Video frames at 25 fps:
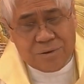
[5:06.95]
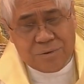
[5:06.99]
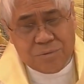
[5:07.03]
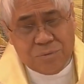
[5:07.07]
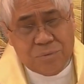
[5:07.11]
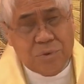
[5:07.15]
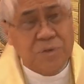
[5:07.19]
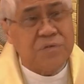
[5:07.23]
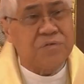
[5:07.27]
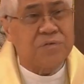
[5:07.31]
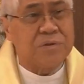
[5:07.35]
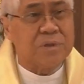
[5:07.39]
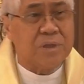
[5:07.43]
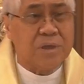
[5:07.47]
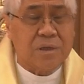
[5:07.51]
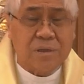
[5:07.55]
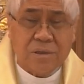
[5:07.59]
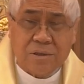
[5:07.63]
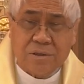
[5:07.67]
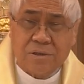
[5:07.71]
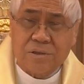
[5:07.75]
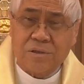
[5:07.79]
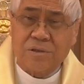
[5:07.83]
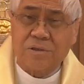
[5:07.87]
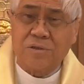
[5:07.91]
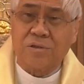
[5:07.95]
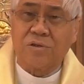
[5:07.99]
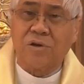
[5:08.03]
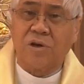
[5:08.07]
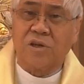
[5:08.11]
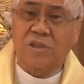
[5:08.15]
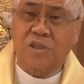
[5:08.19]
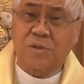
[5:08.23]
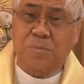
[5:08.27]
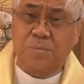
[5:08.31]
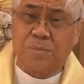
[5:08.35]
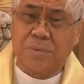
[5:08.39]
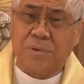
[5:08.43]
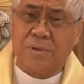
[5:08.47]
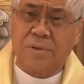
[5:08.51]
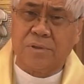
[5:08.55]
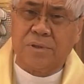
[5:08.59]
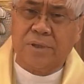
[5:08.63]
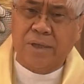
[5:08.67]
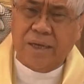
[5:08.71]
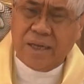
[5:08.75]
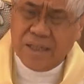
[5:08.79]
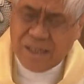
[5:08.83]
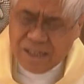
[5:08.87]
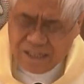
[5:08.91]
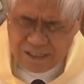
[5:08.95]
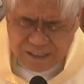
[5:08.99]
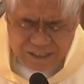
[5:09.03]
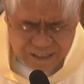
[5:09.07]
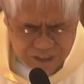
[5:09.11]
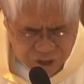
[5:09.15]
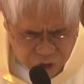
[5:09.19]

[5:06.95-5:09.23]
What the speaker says: with the gospel. And it's a